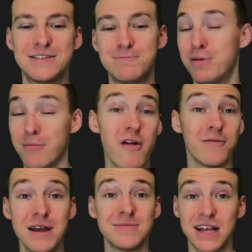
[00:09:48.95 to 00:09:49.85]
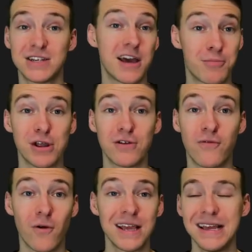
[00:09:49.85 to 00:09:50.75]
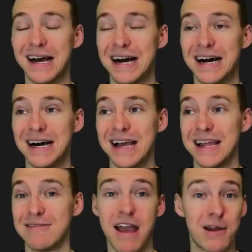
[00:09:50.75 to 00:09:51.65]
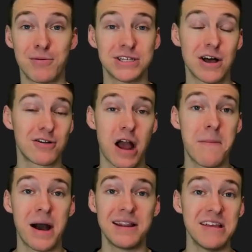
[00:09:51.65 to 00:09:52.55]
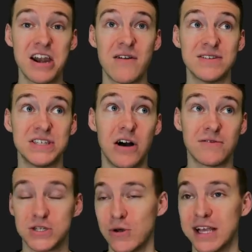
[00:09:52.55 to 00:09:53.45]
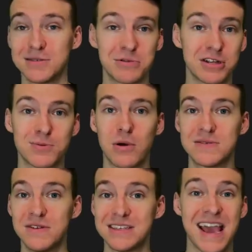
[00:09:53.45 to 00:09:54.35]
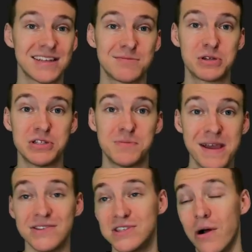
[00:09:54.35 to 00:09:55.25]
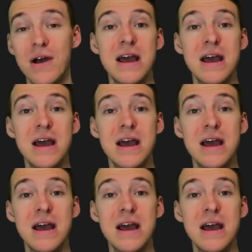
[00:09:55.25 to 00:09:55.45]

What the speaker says: But Marvin Mims actually had a pretty good 40 and had a pretty solid combine in and of itself. Showcased some good explosiveness and some good speed. So